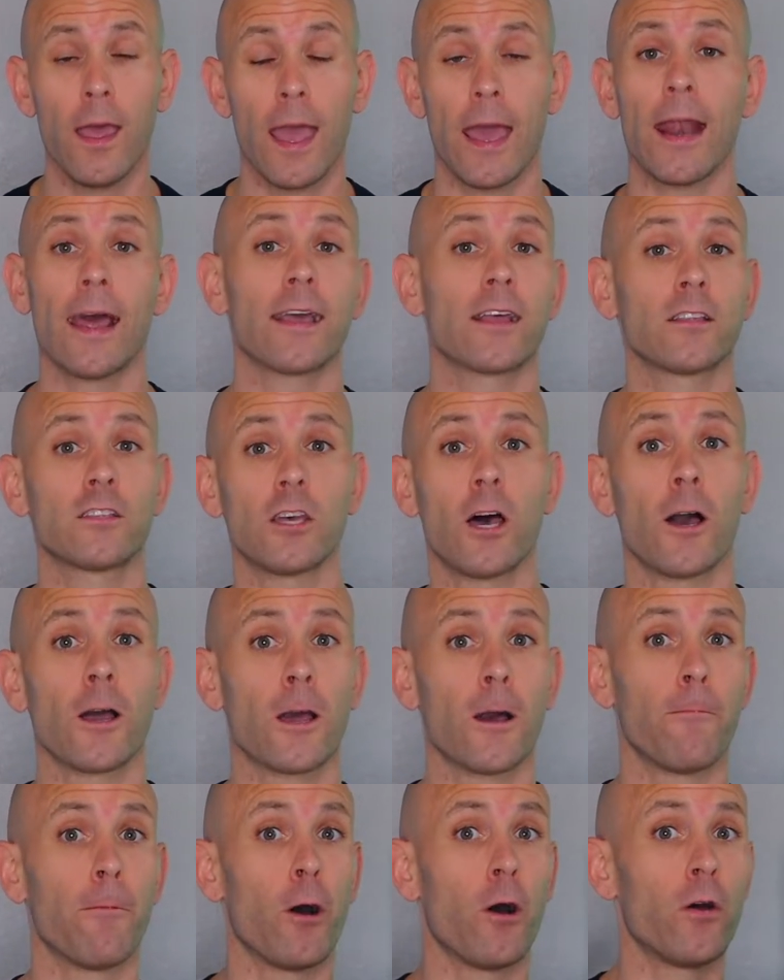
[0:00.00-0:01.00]
And I could
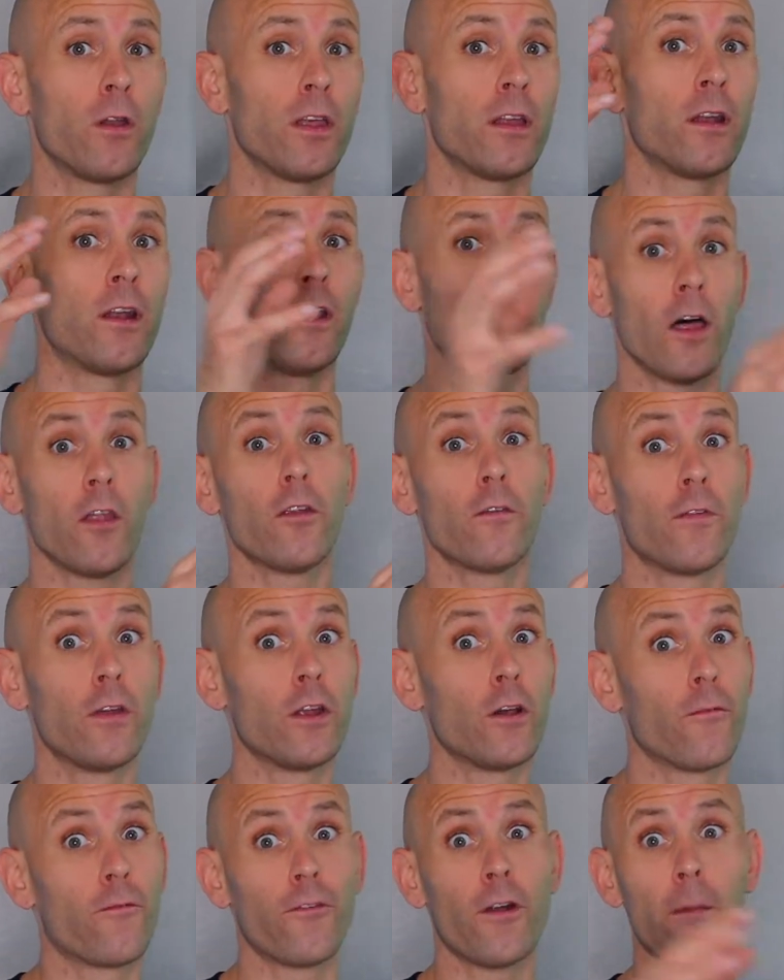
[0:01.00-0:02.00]
talk about in another
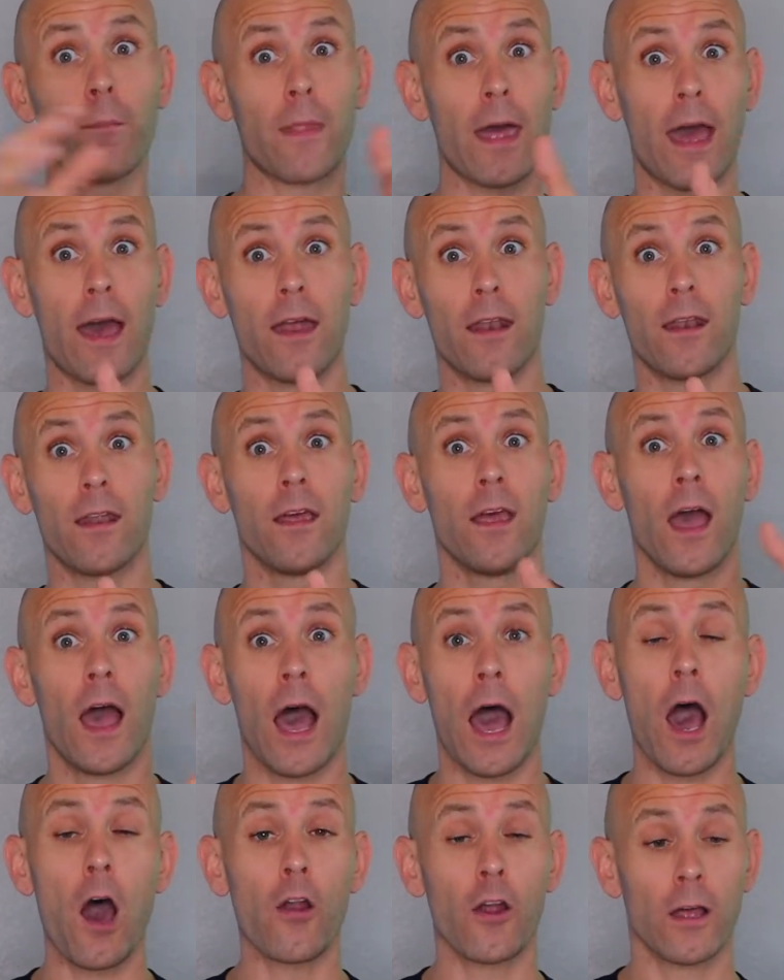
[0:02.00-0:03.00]
video from that
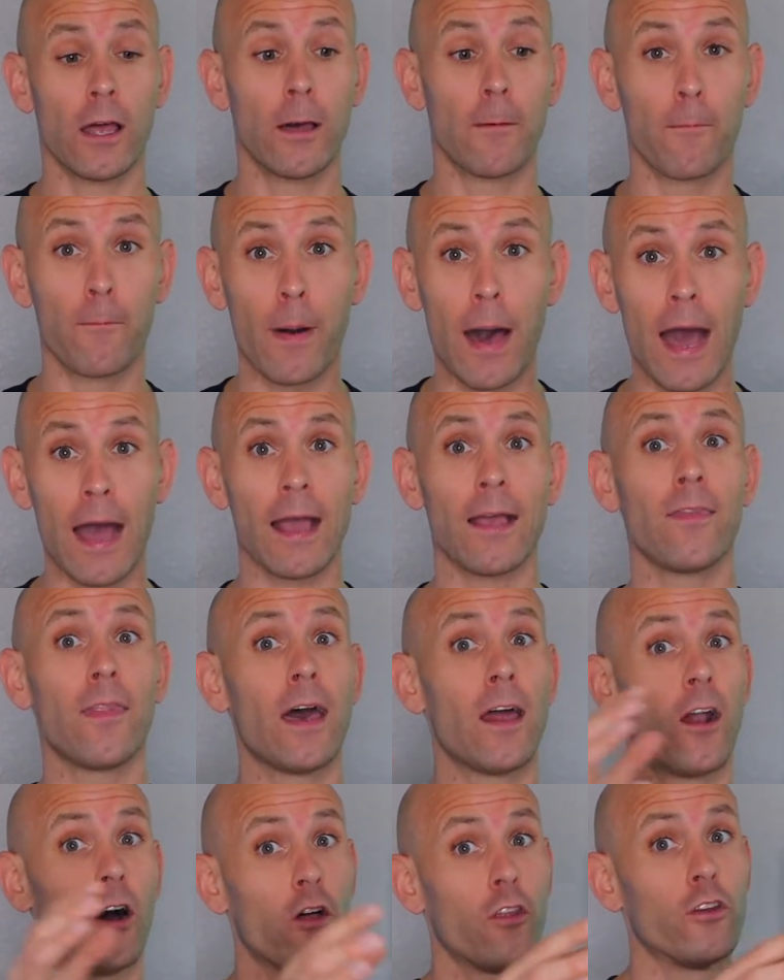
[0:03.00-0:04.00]
how to combine
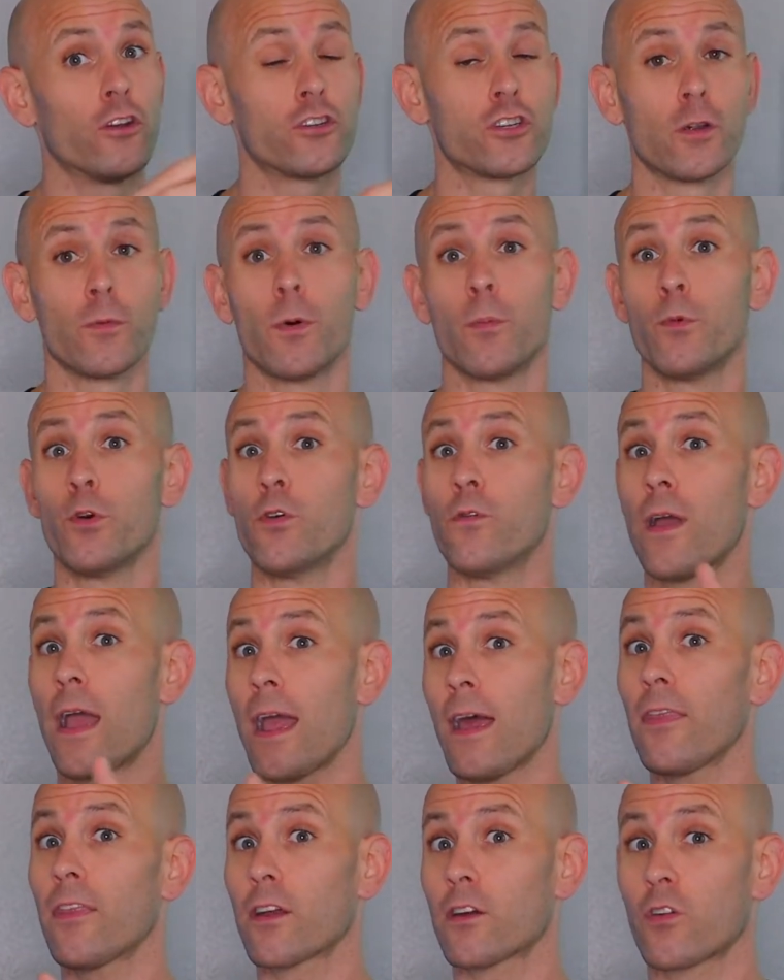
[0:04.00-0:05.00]
that other dribble move
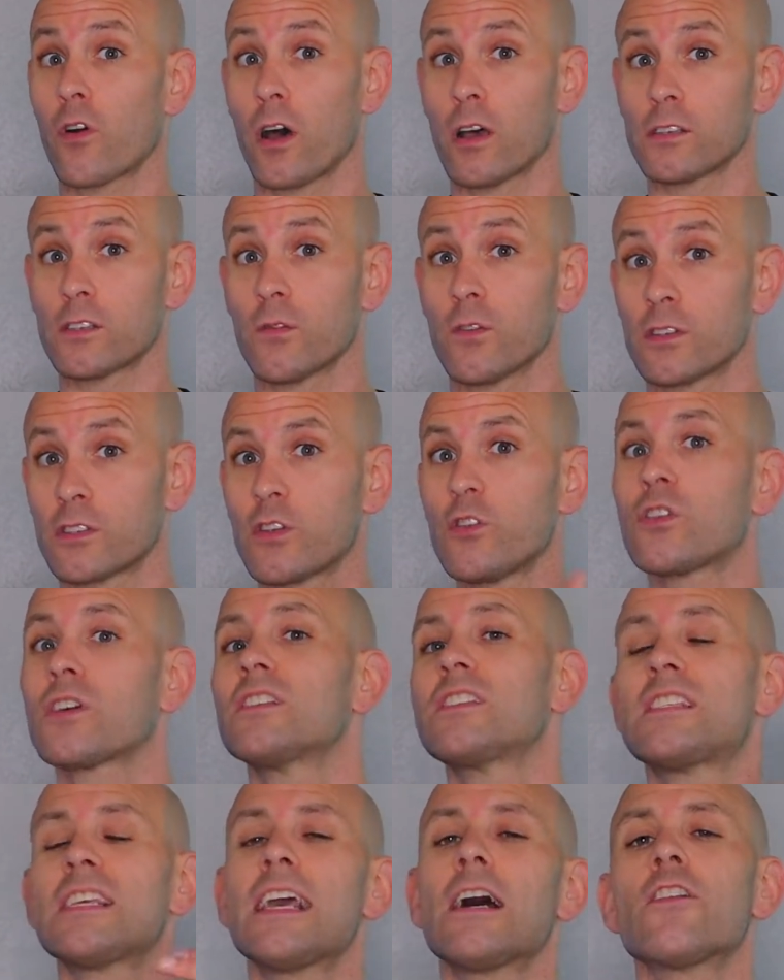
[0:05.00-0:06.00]
and the crossover. So you
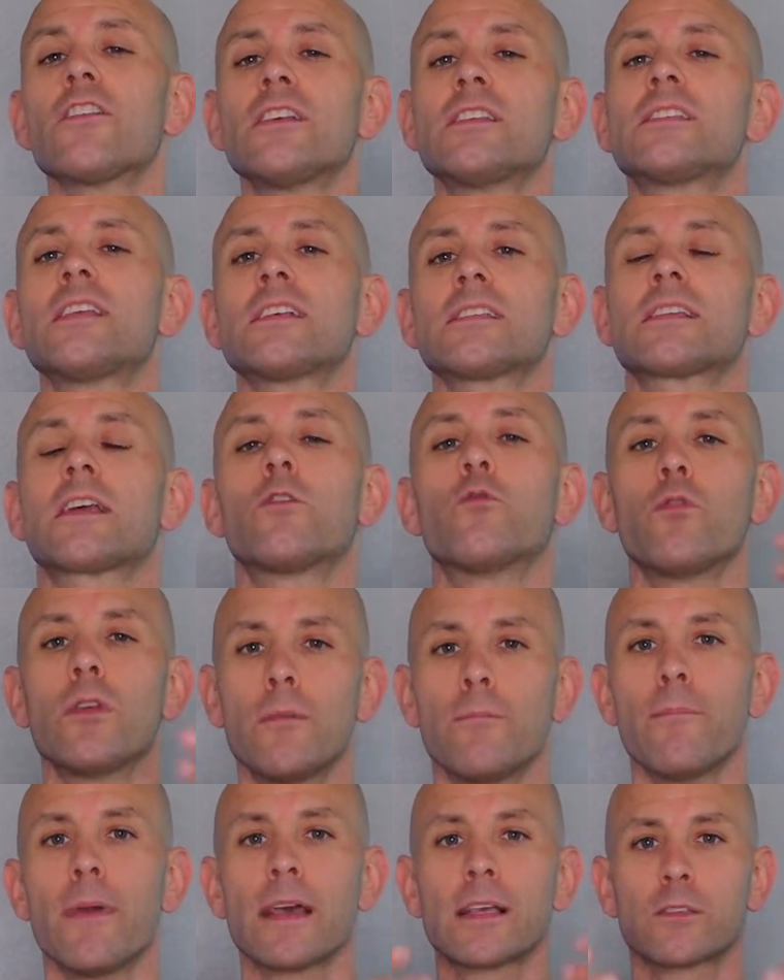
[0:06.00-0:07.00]
can see how these things can
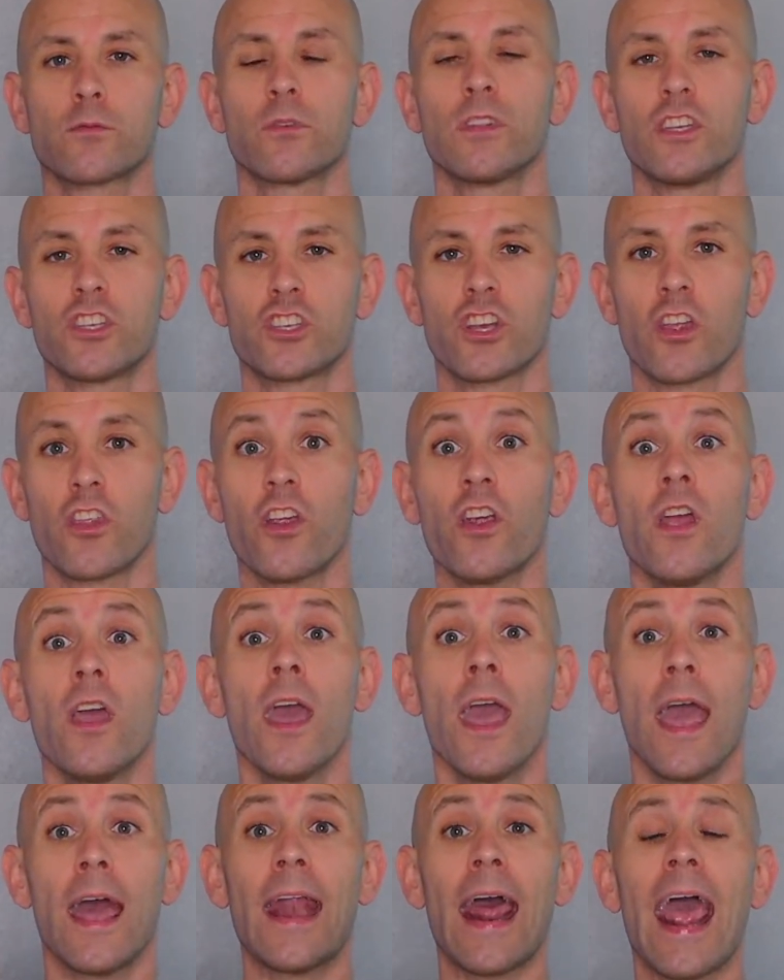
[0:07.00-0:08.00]
remix with each other.
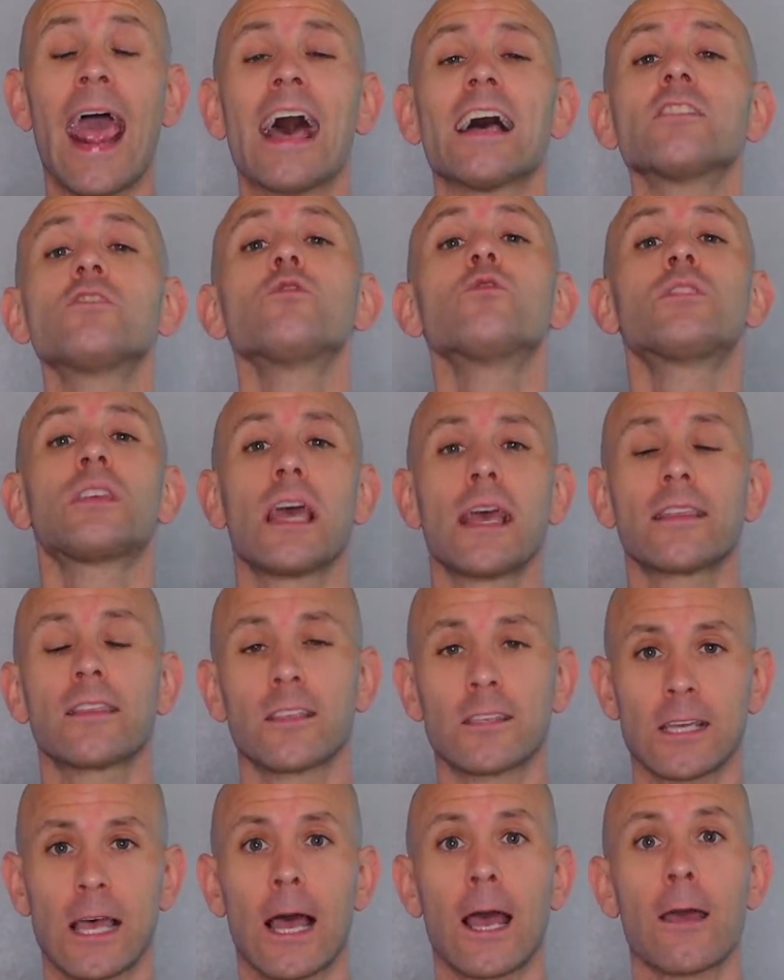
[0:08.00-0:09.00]
And as you take
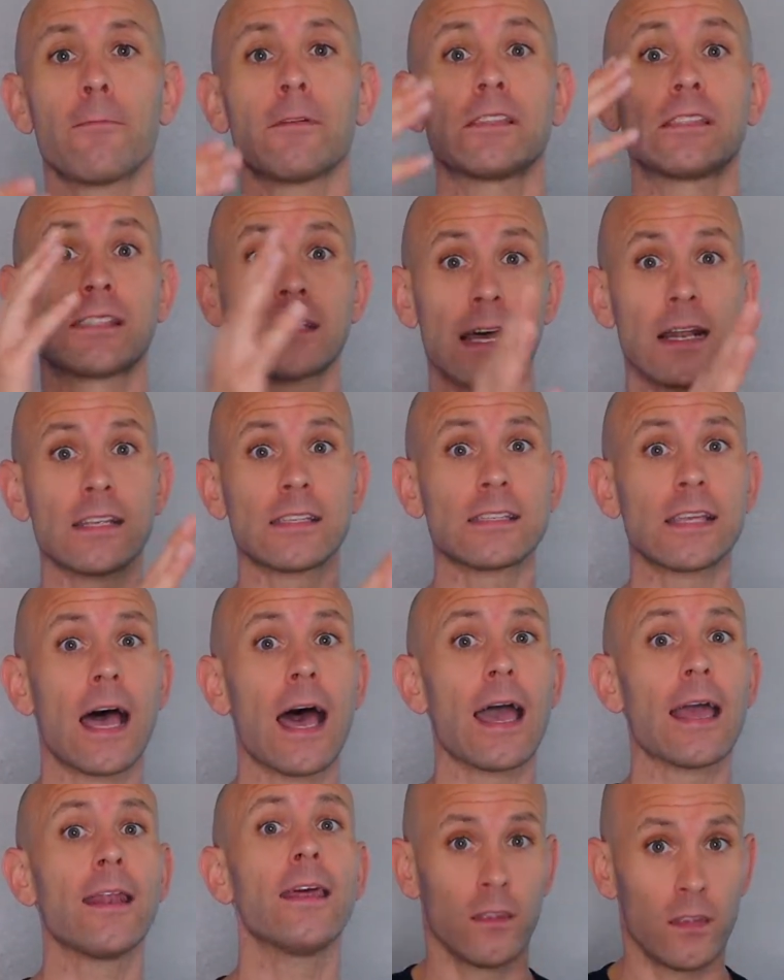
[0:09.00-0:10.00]
the time and set
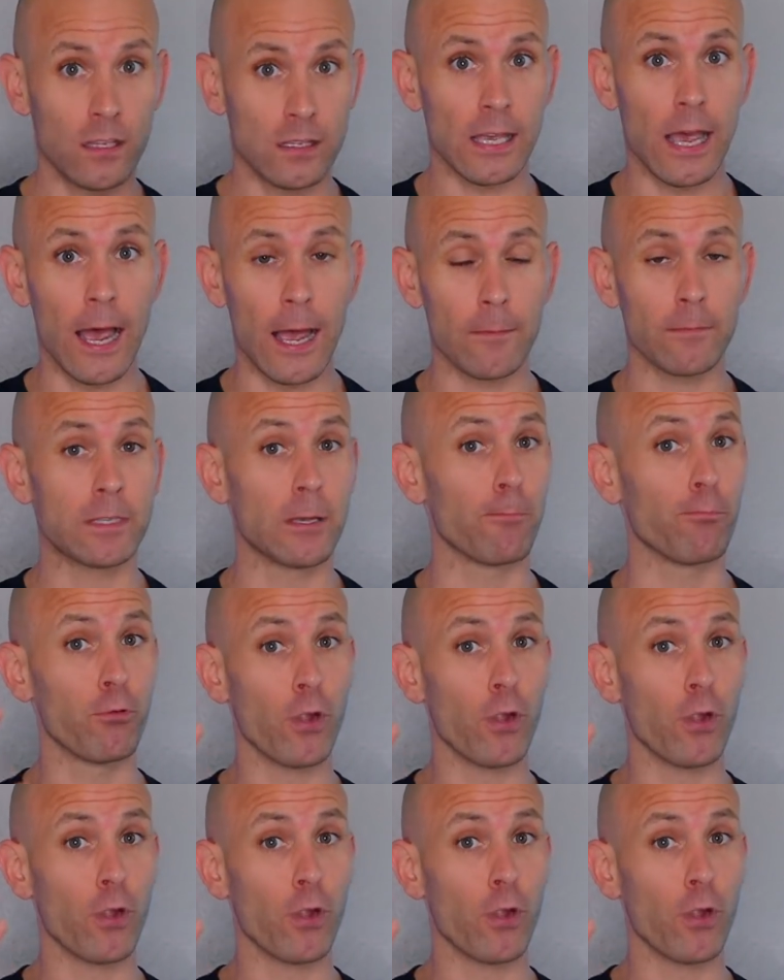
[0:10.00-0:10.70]
aside the time to